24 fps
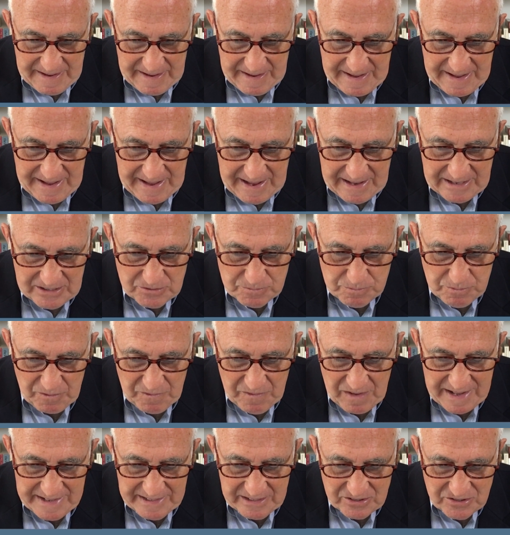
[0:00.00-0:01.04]
has
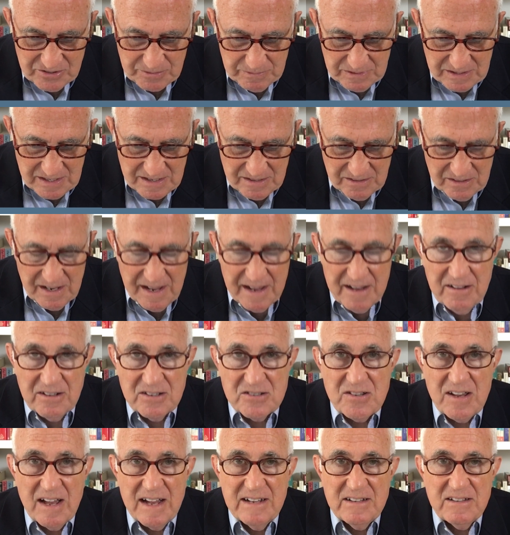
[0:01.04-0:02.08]
provided some
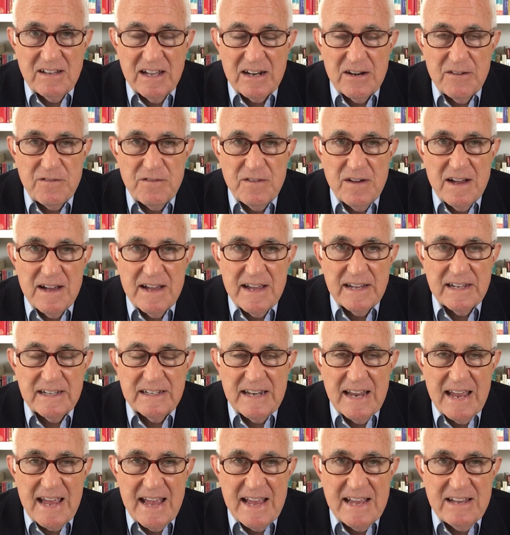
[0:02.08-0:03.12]
details identifying
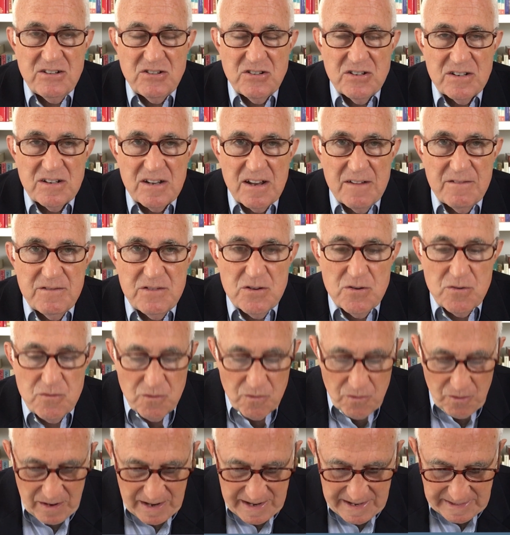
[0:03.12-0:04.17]
an agent of
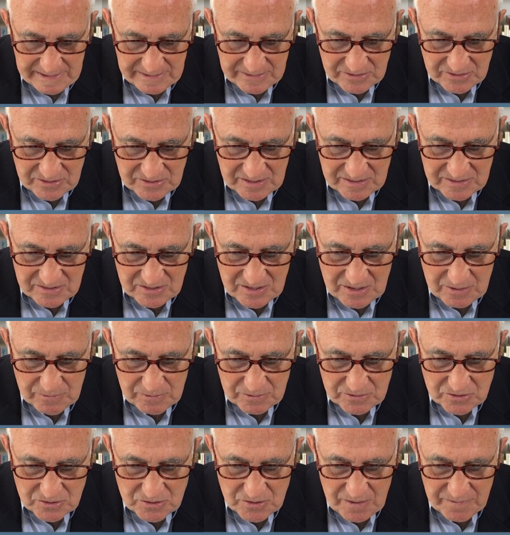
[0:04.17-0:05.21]
Ukraine's
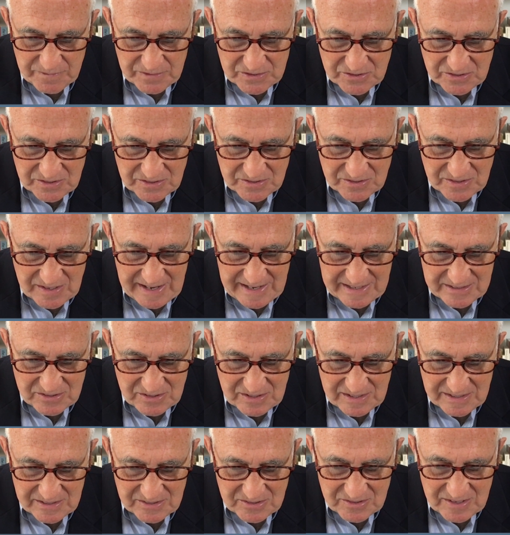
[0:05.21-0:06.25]
secret services as
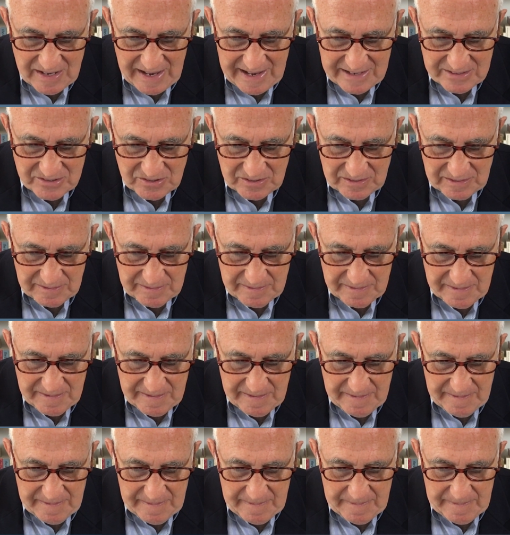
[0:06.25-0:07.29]
the assassin.
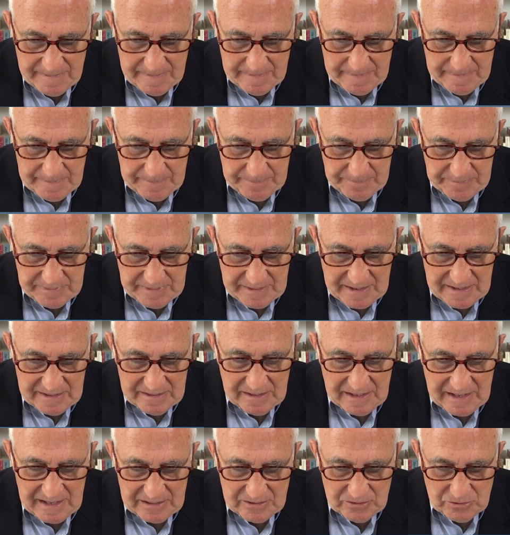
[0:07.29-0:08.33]

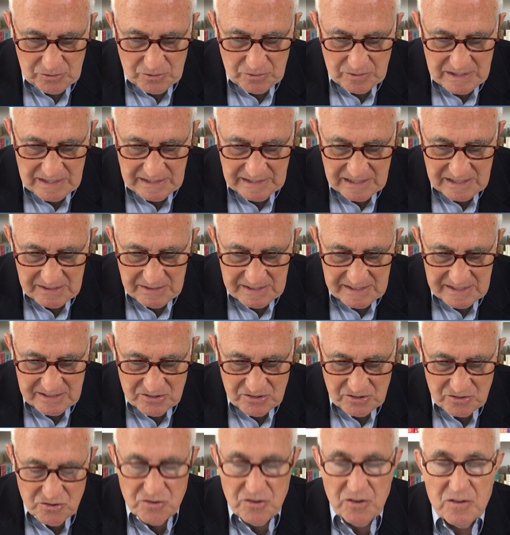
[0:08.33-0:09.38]
Uh, Dugina is
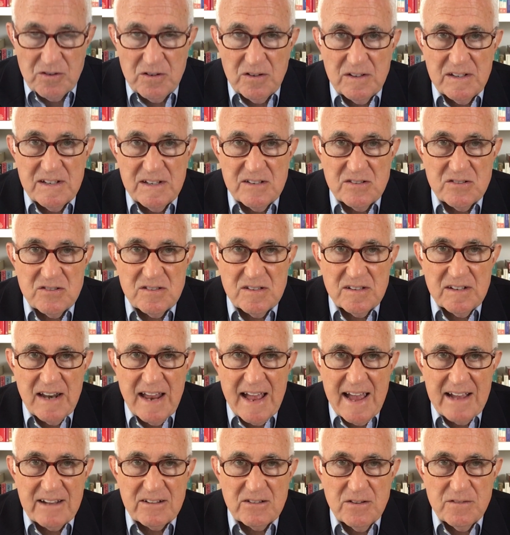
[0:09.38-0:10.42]
a journalist, an
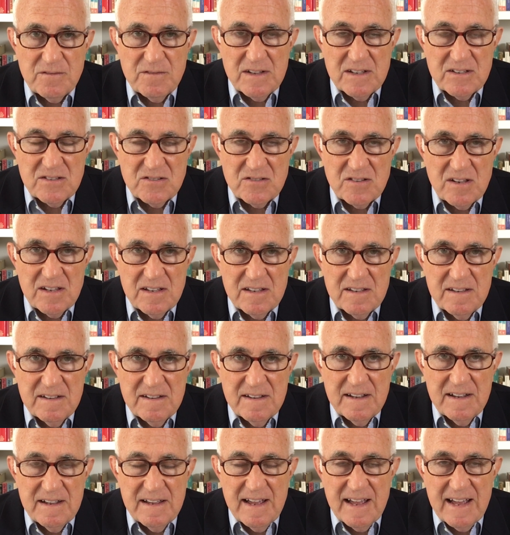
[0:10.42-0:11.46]
activist,
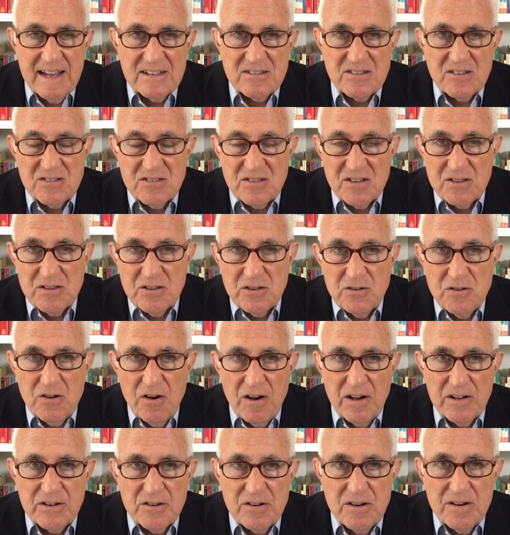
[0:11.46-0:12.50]
as I said, the
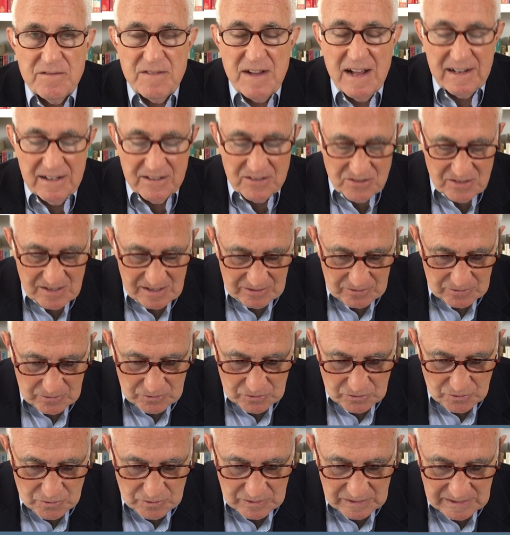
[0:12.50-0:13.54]
daughter of Alexander
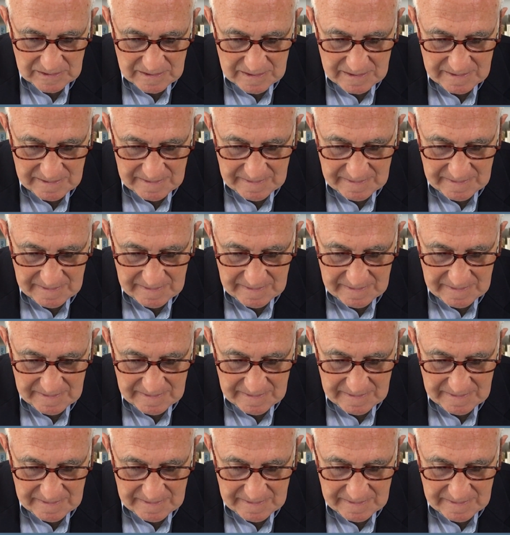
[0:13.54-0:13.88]
Dugin.